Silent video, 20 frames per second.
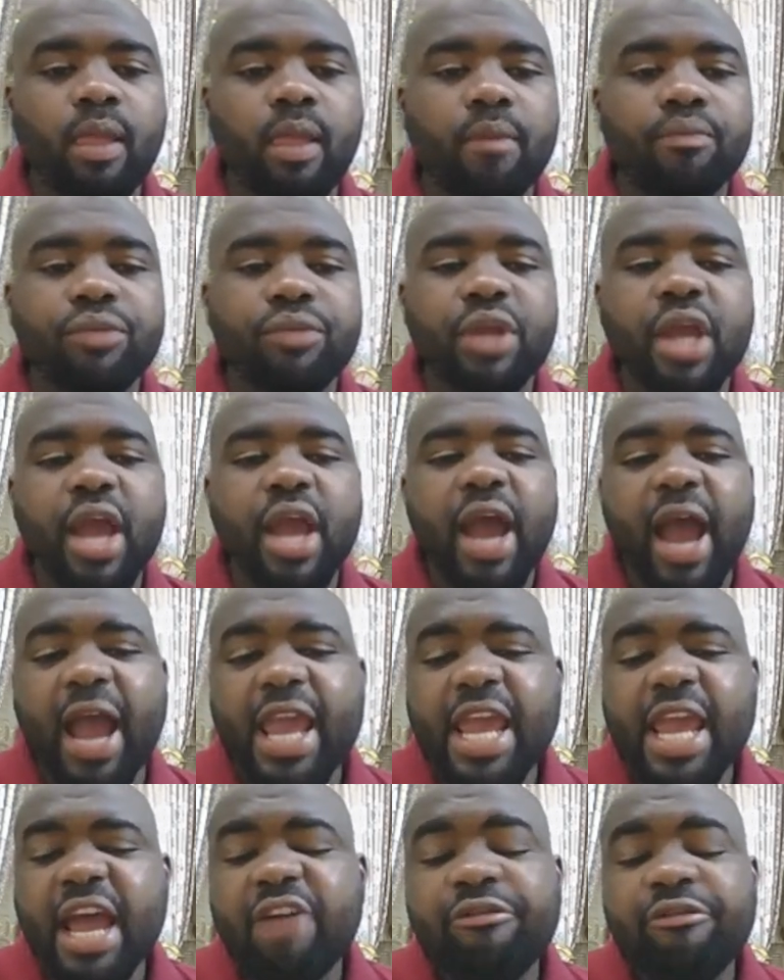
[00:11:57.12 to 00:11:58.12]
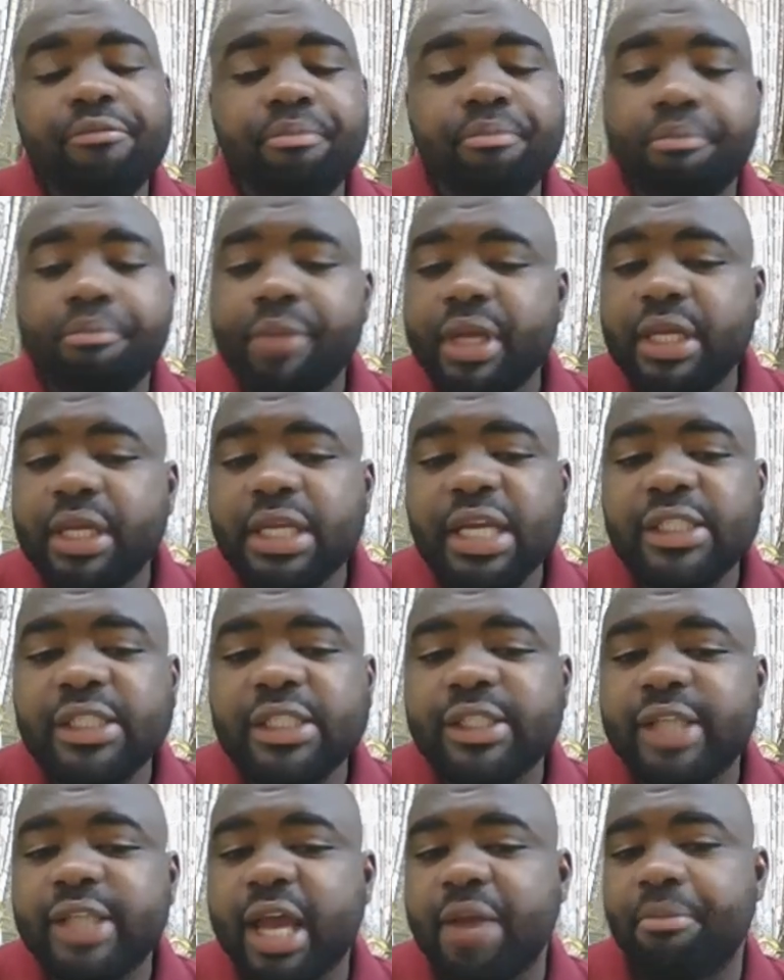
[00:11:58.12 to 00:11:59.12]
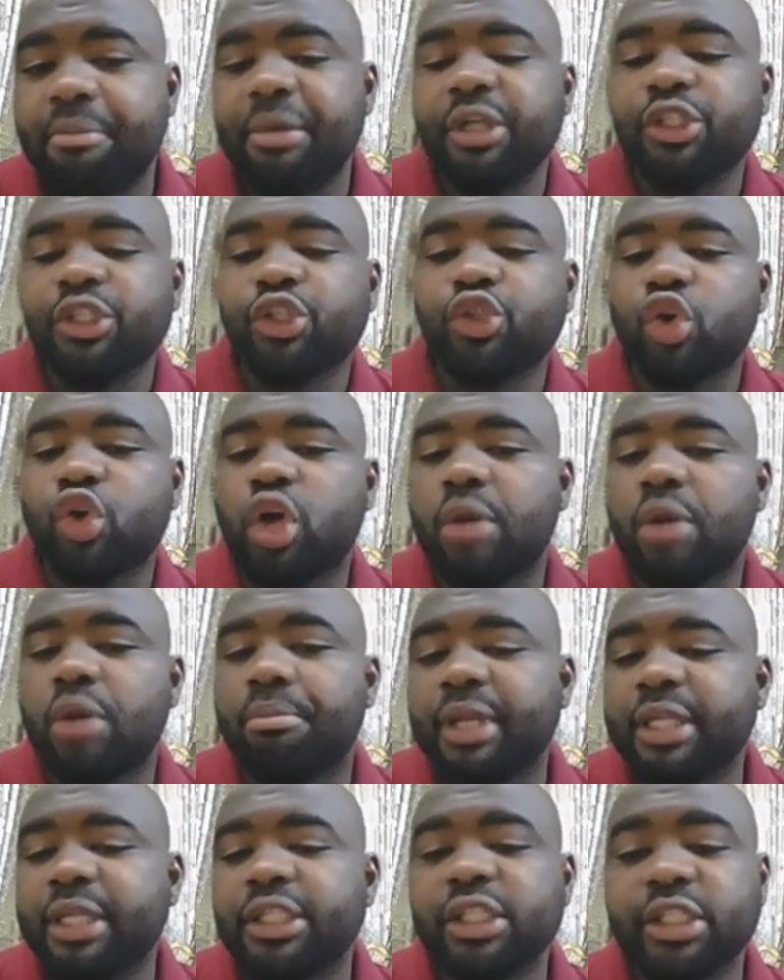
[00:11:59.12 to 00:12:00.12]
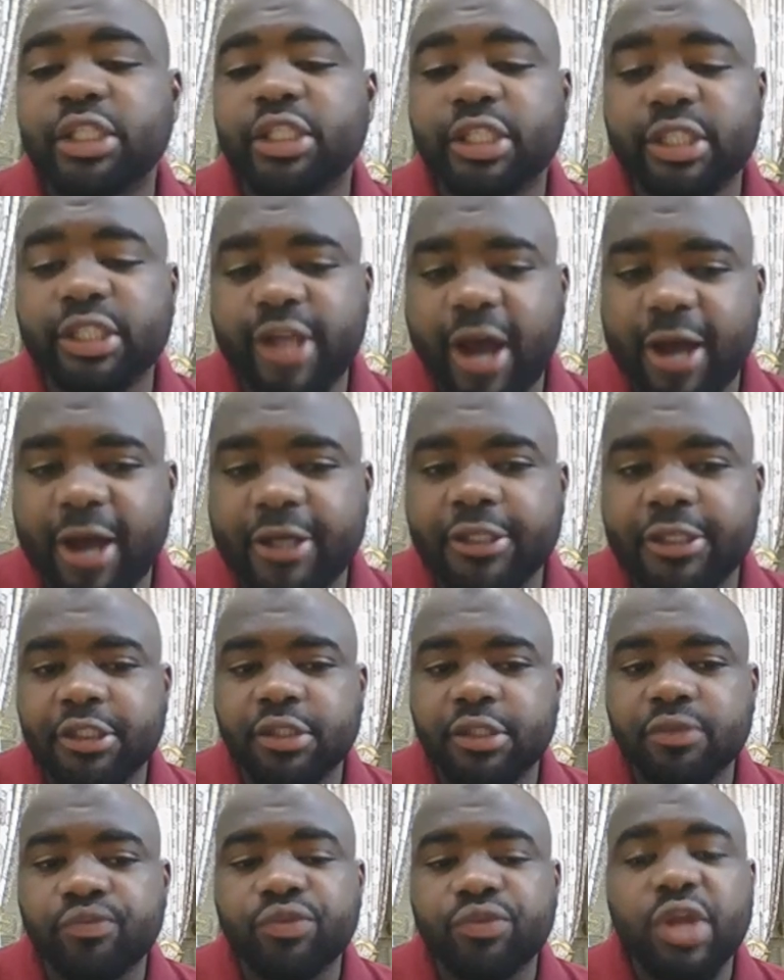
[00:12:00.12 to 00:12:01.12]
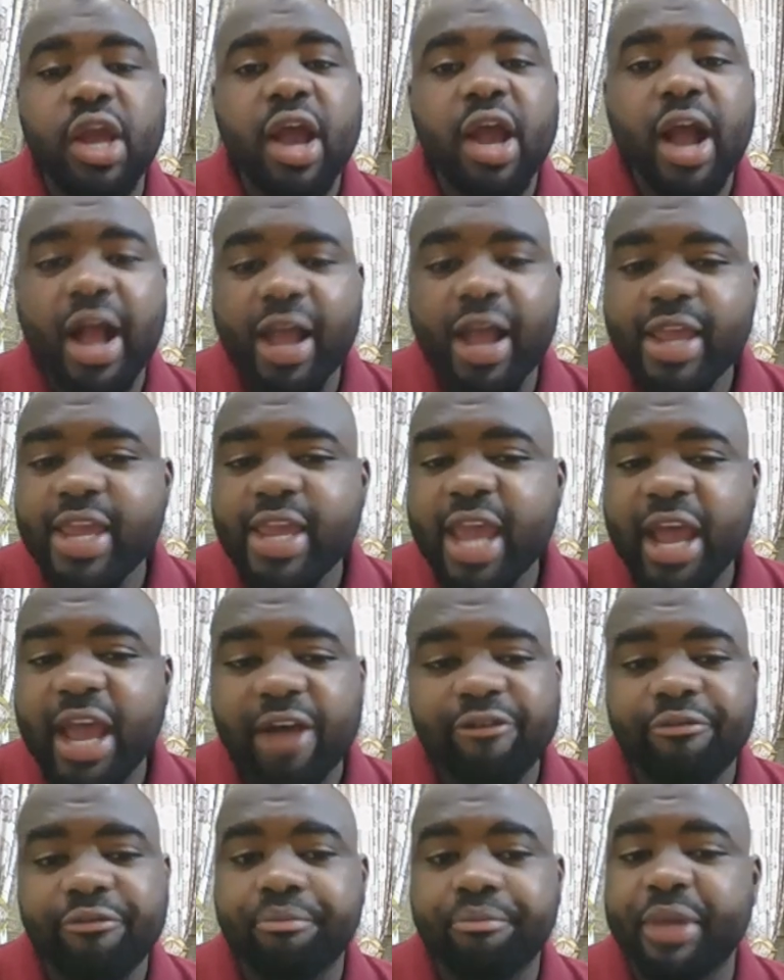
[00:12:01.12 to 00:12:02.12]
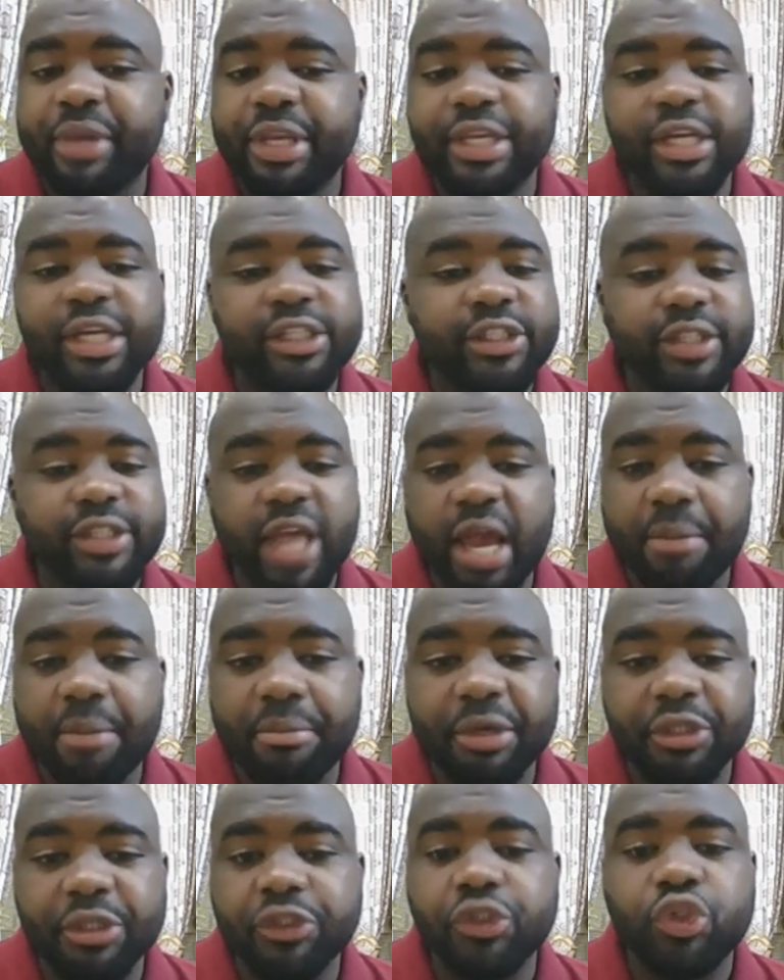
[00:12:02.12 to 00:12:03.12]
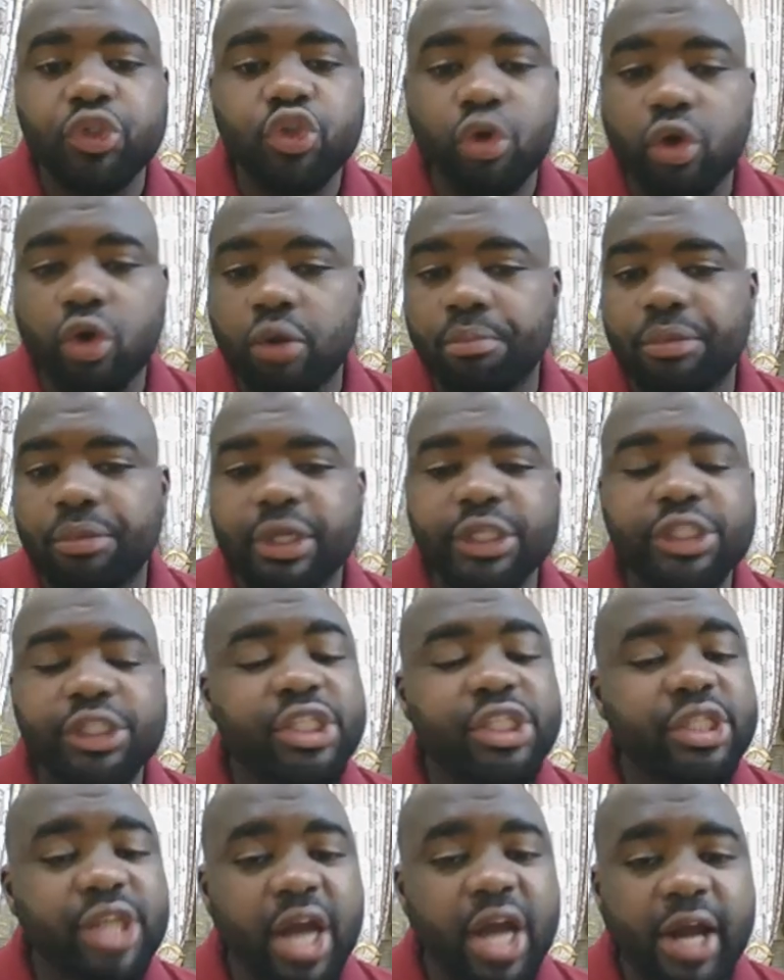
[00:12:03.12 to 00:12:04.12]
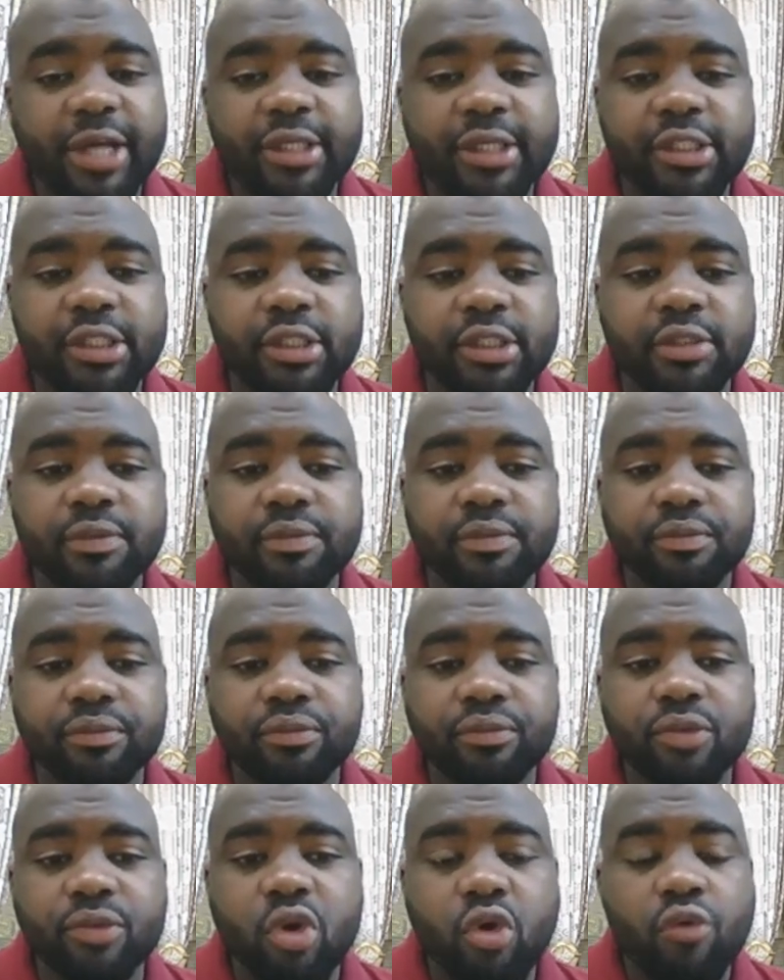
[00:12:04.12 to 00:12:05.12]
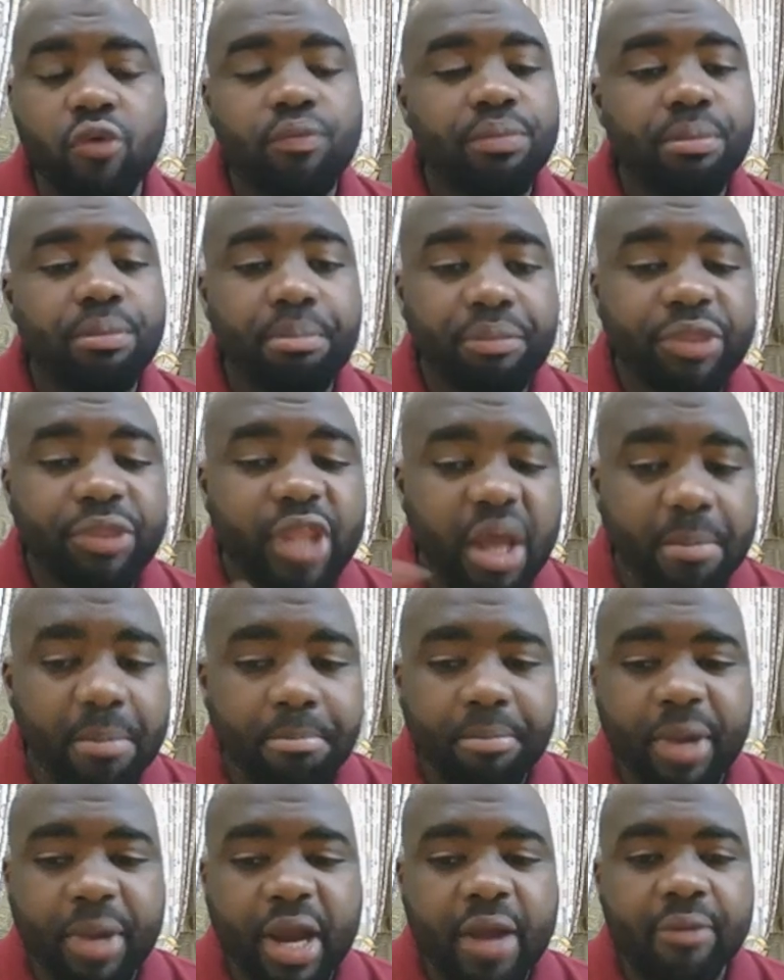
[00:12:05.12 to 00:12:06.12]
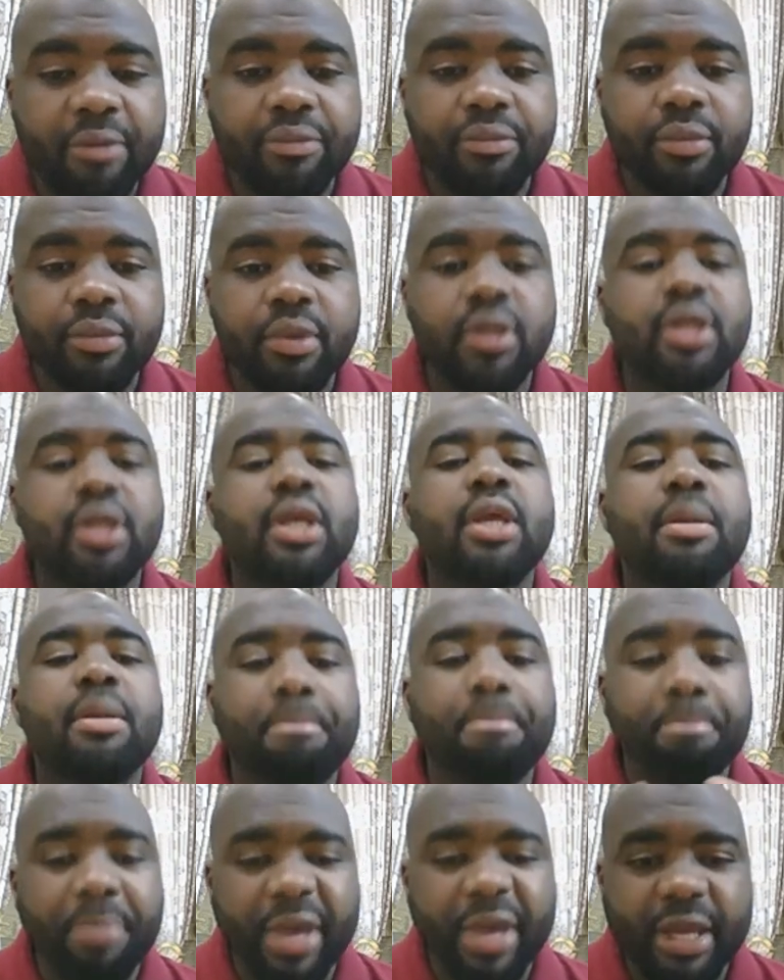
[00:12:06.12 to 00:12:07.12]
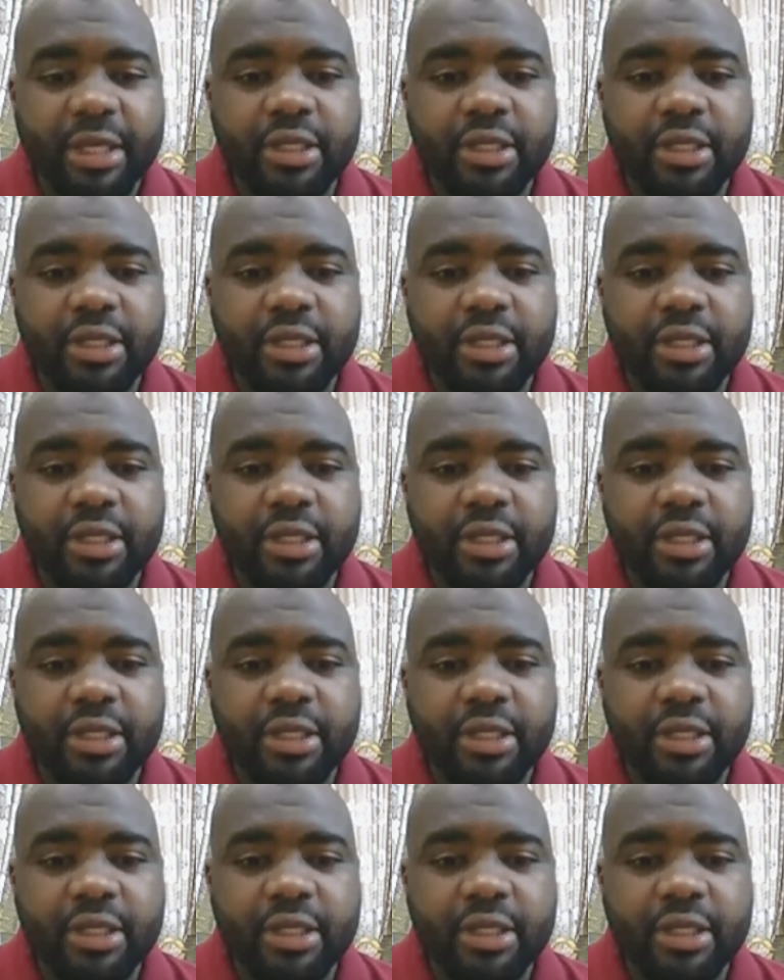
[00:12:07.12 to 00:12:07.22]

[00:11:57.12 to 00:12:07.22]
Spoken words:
I have many assignments to complete tonight. I have many assignments to complete tonight. Number. Many.